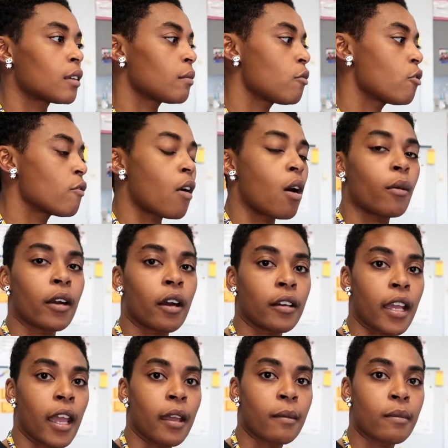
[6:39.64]
move on with our
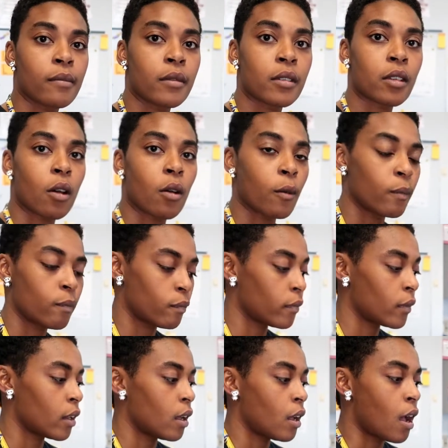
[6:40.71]
day. So
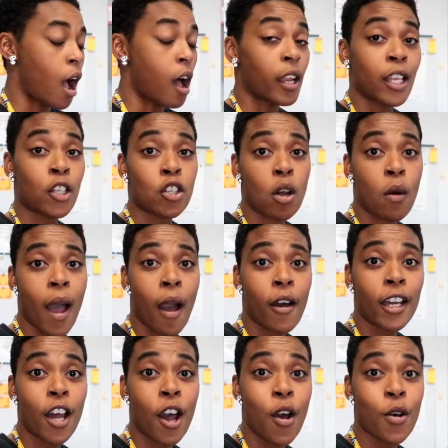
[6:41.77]
I'll let you know how
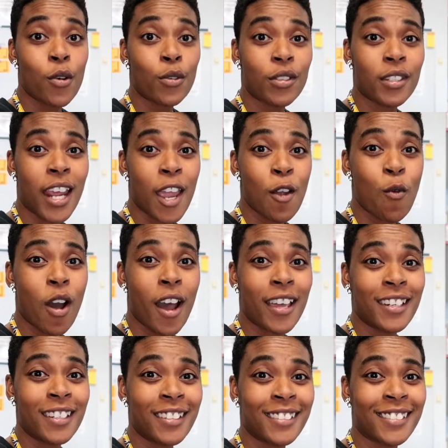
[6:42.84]
it goes day
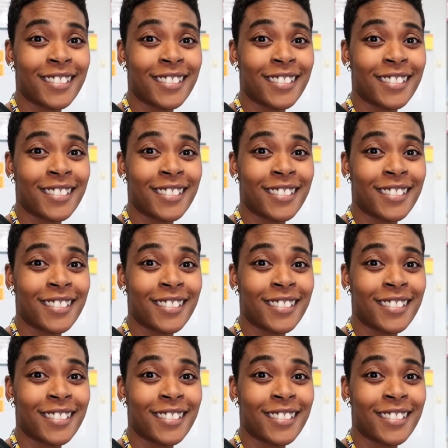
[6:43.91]
1.